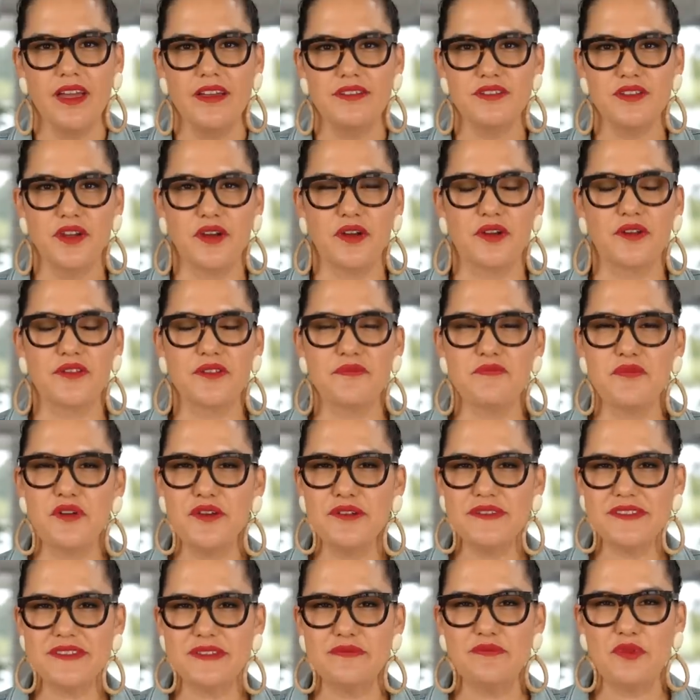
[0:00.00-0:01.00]
So the
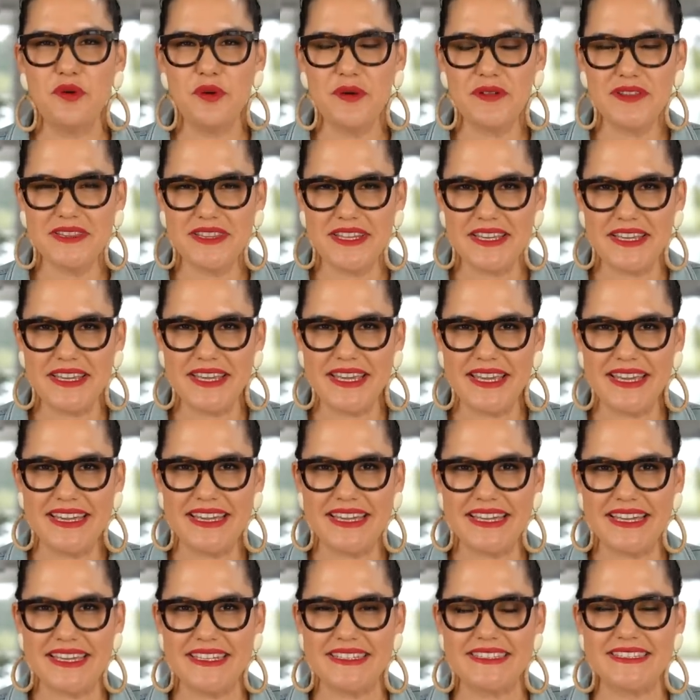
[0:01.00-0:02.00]
most important thing
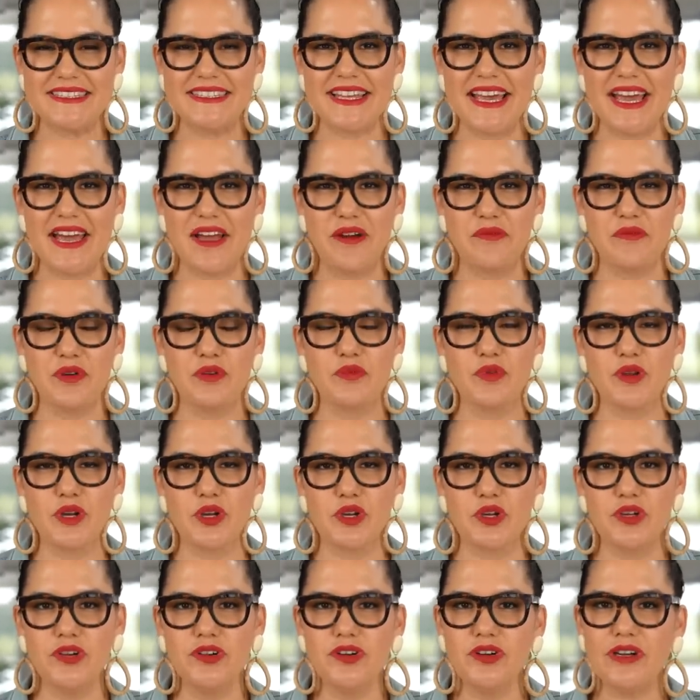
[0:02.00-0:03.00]
here is that we wanna
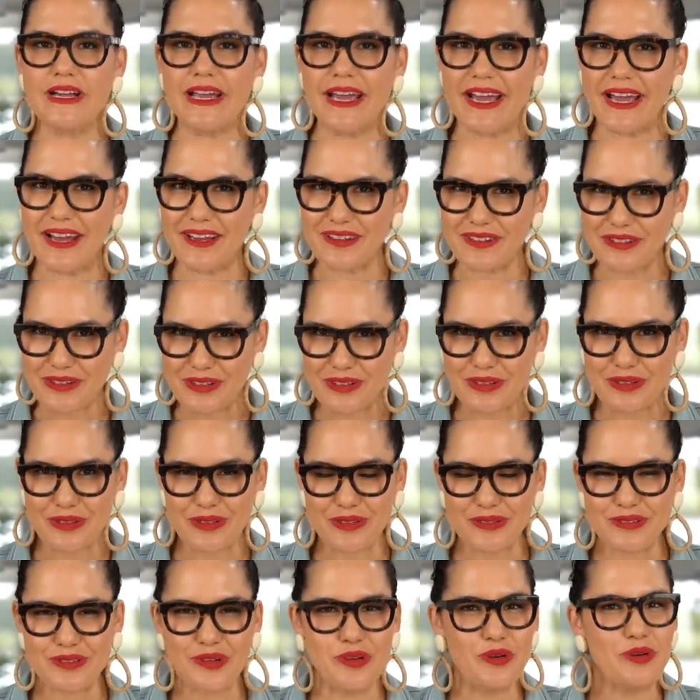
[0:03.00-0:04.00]
cook our
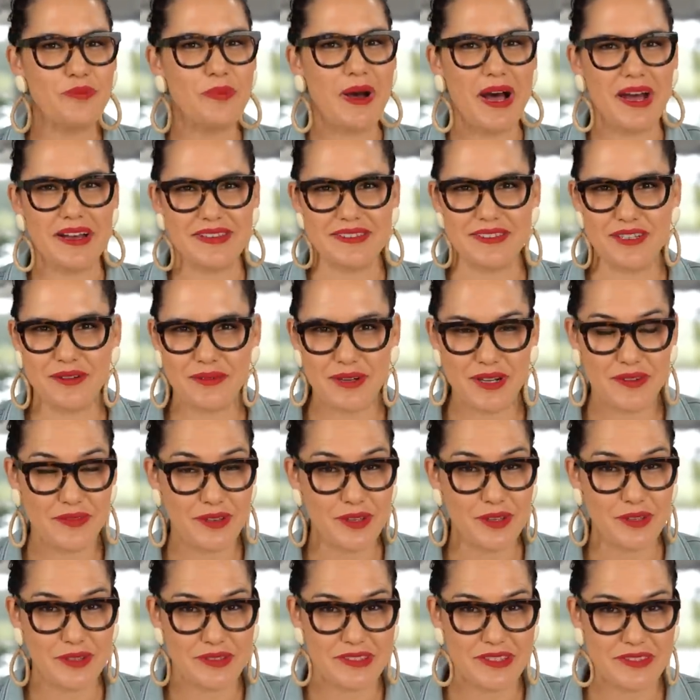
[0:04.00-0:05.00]
noodles or pasta, whatever
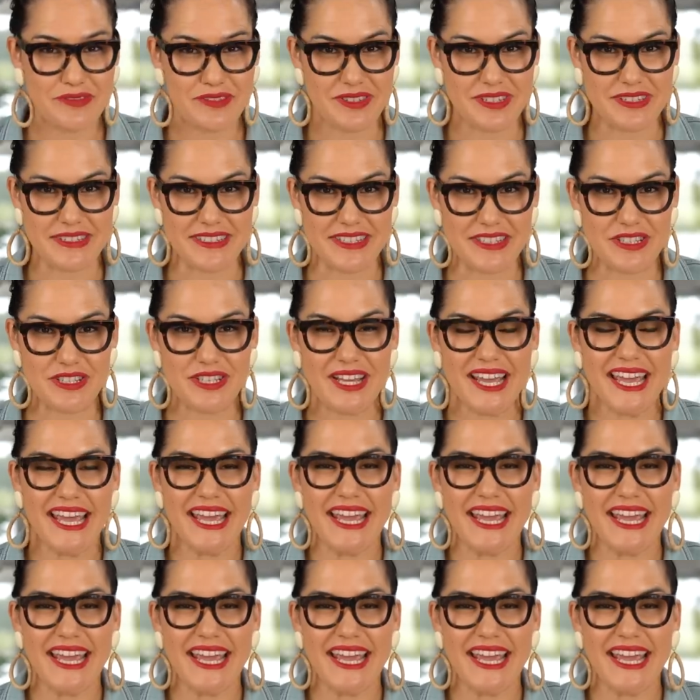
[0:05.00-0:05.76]
you're using for this dish,